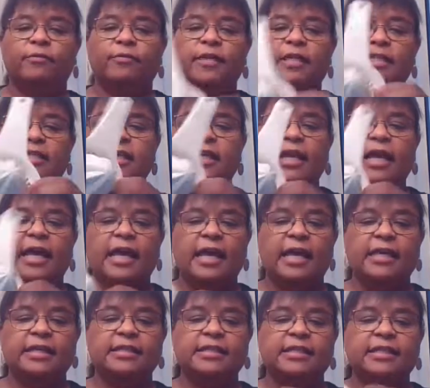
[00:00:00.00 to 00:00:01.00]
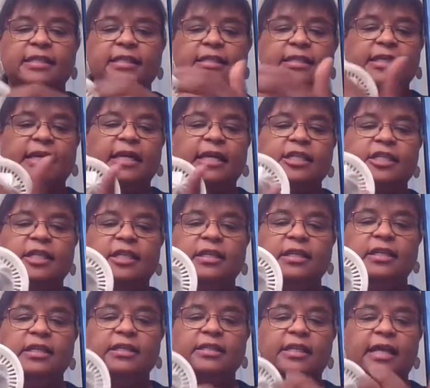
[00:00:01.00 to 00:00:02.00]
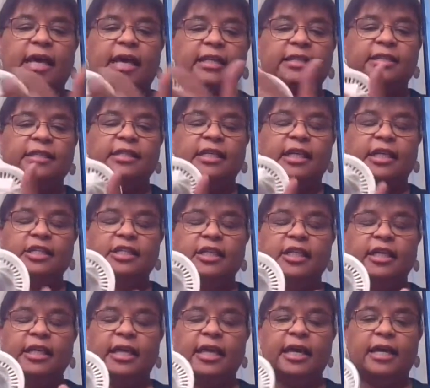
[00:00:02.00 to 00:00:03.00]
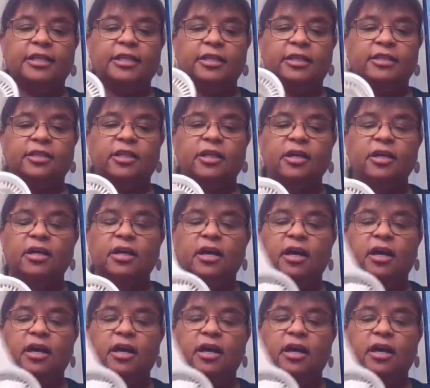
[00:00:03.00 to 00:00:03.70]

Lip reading: The reason it has this section is that's the section that catches